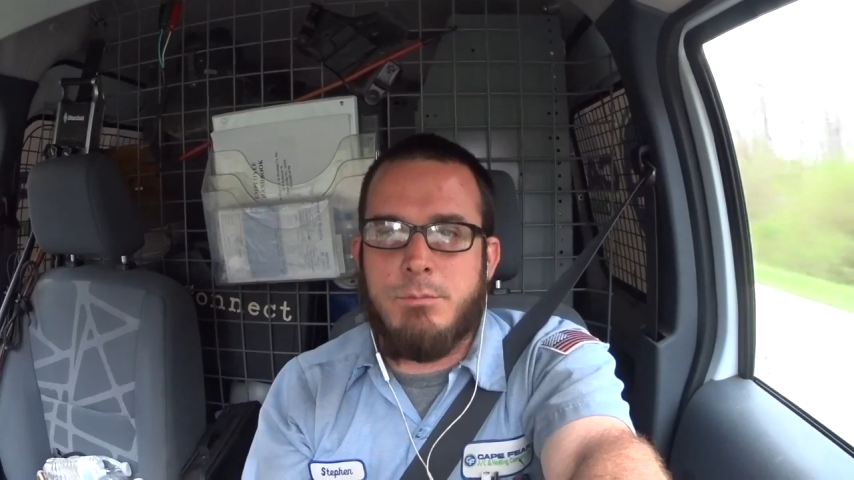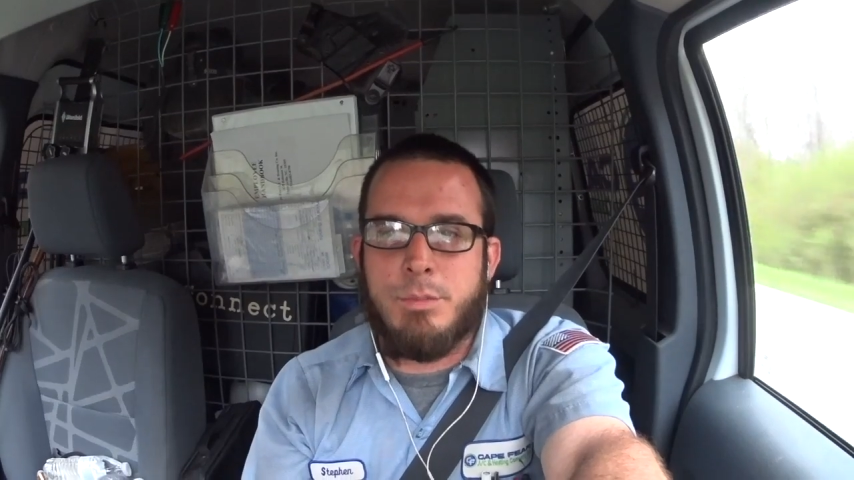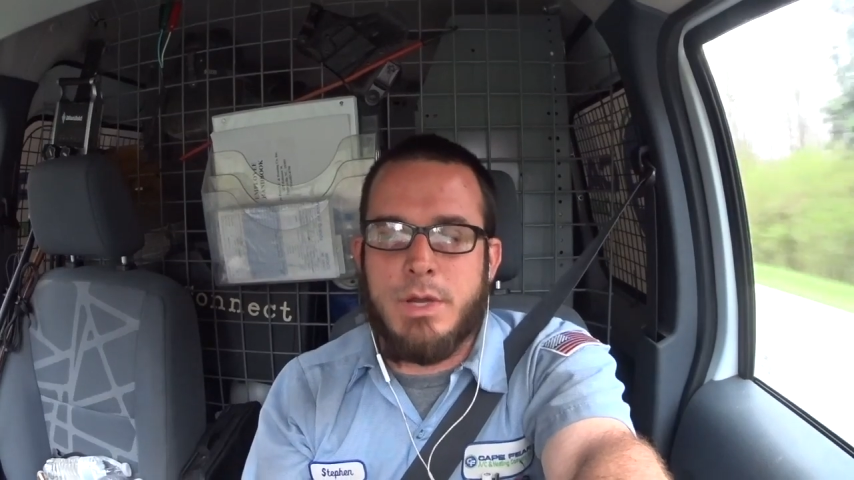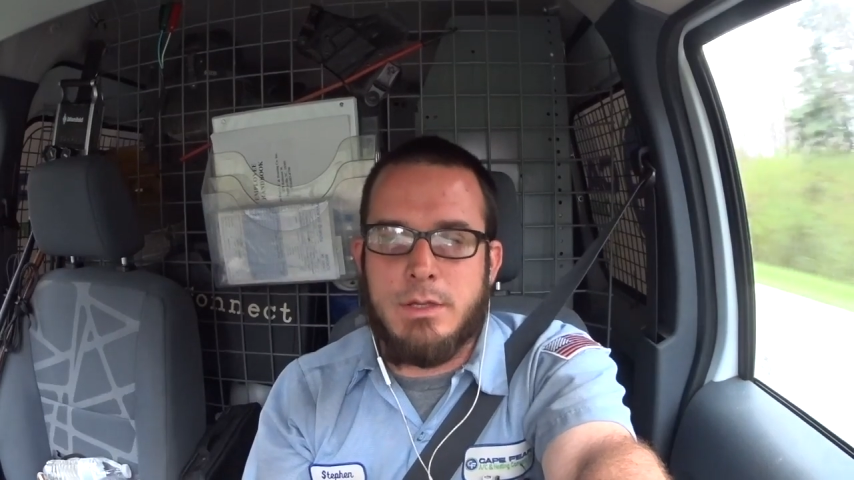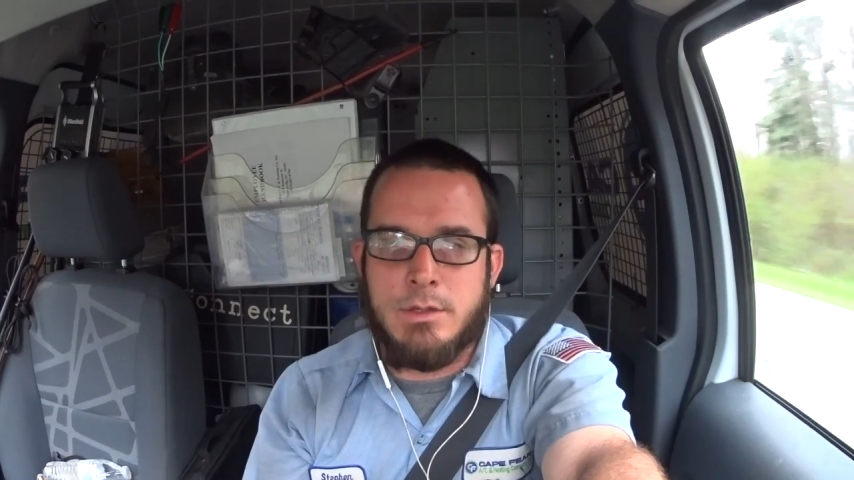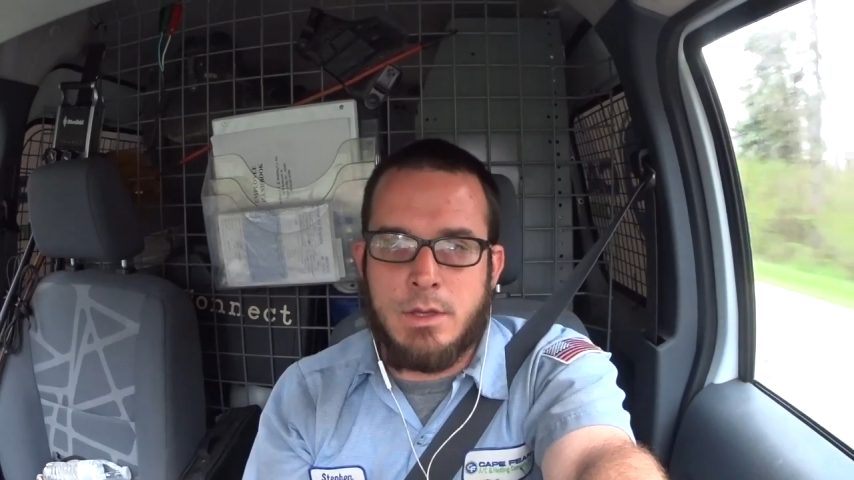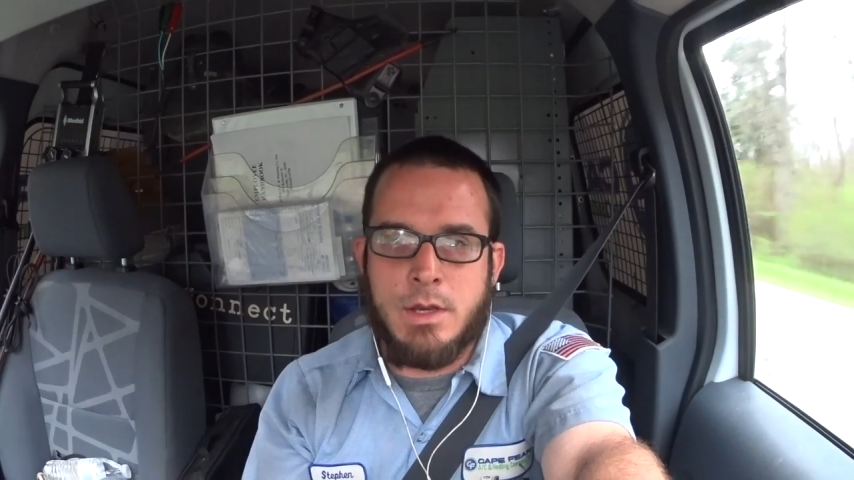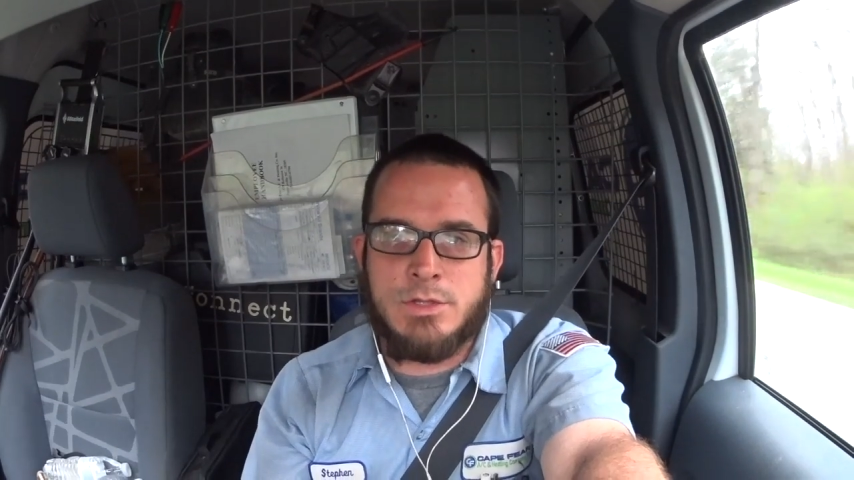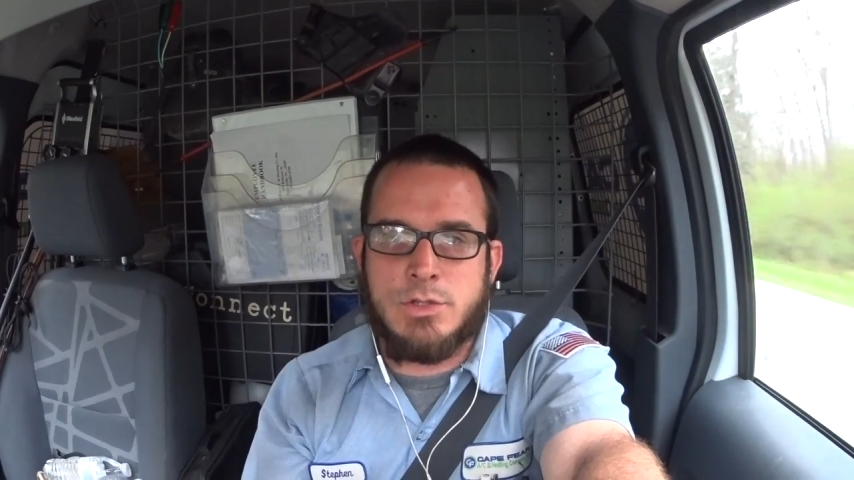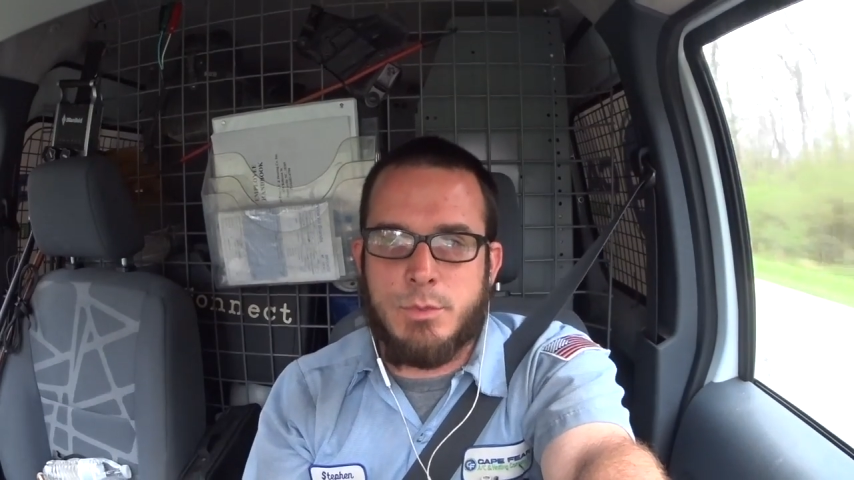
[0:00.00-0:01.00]
but the
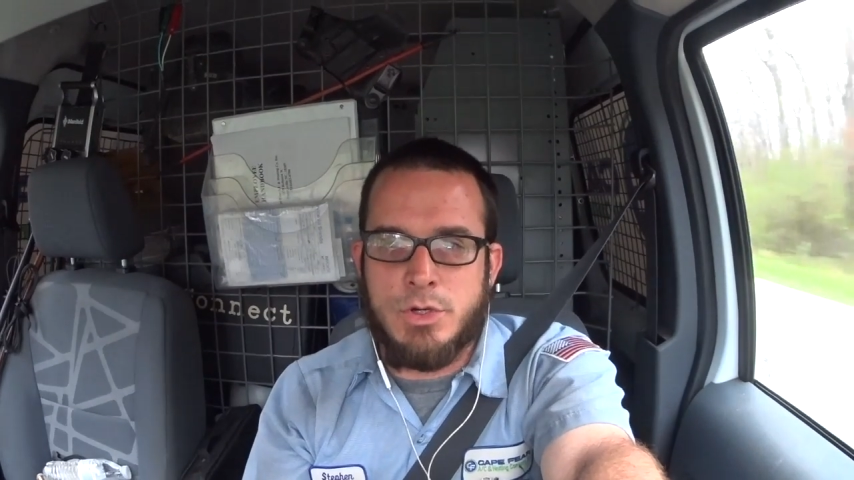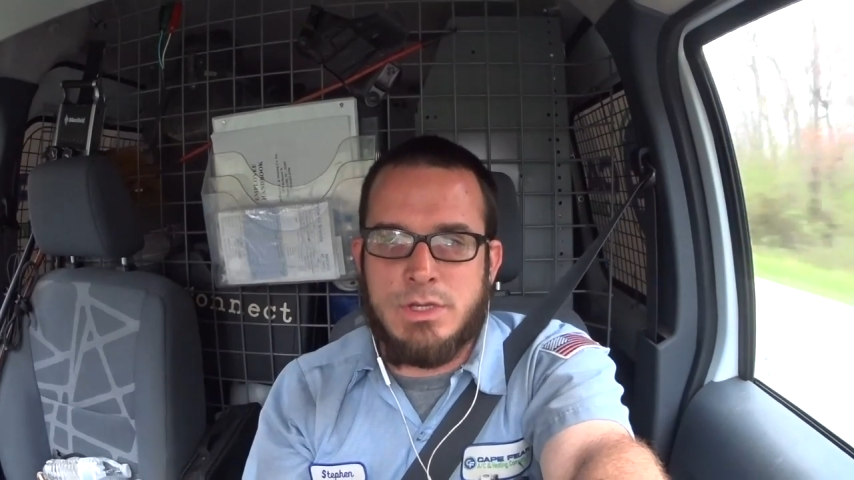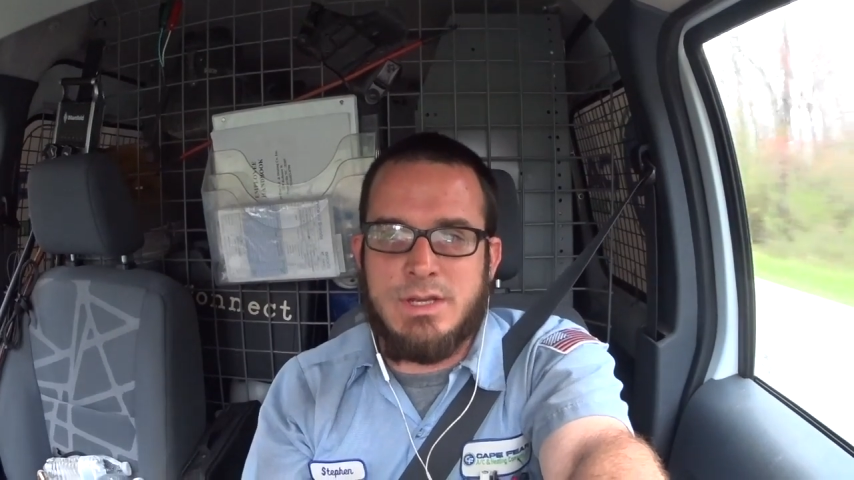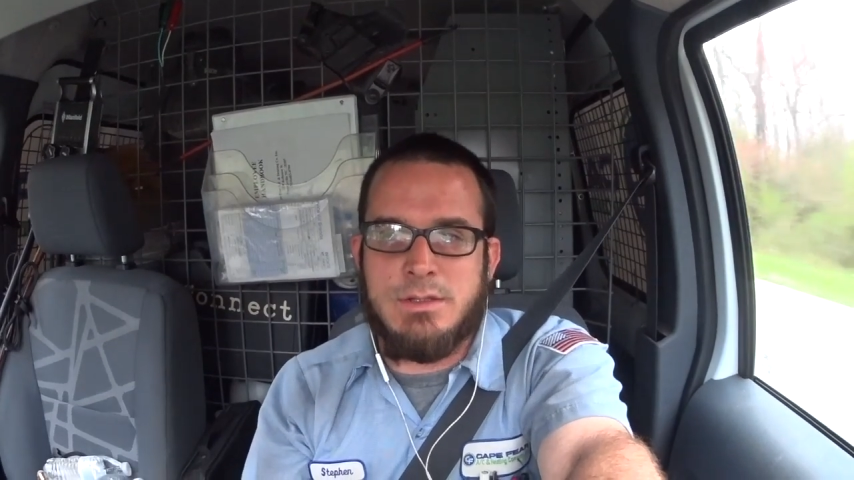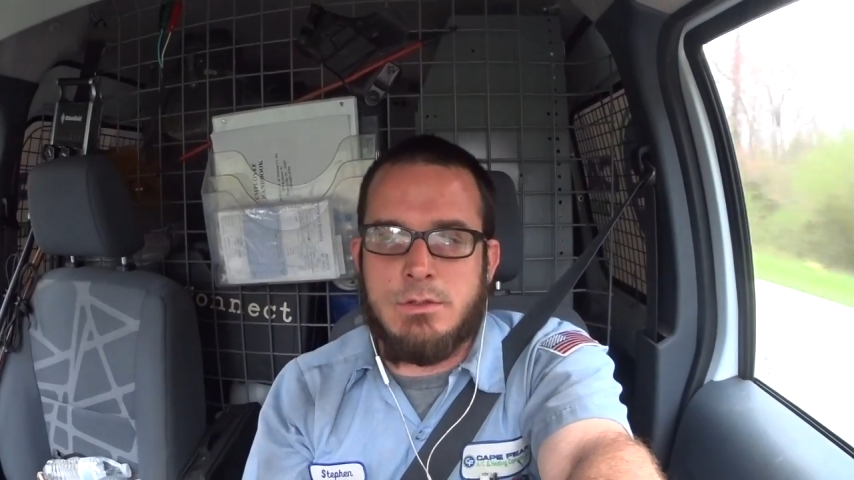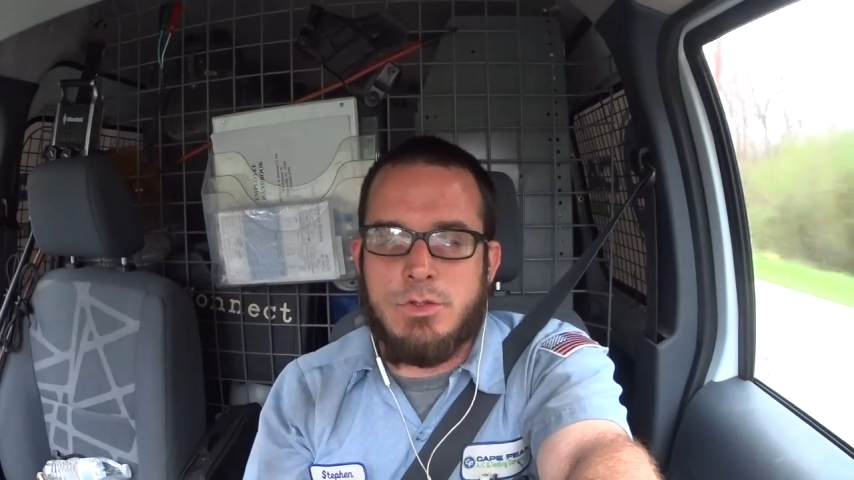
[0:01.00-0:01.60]
customer did